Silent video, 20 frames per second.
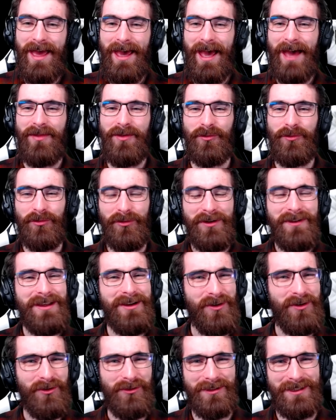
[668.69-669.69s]
and their really
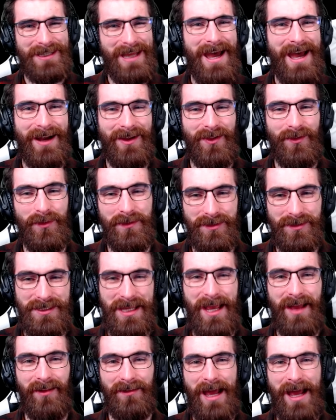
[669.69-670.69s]
cool attacks with their
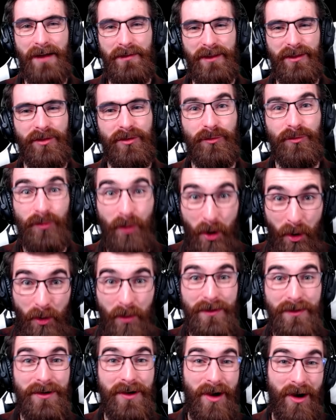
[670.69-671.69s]
tail and how they throw
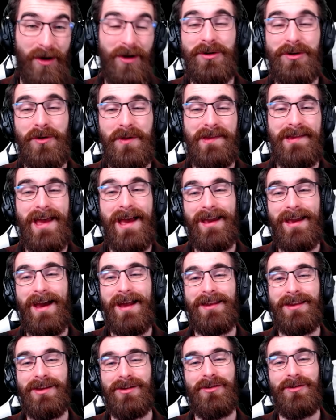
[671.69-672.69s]
their cargo sack at
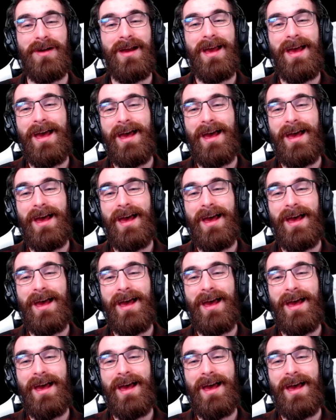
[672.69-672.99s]
you.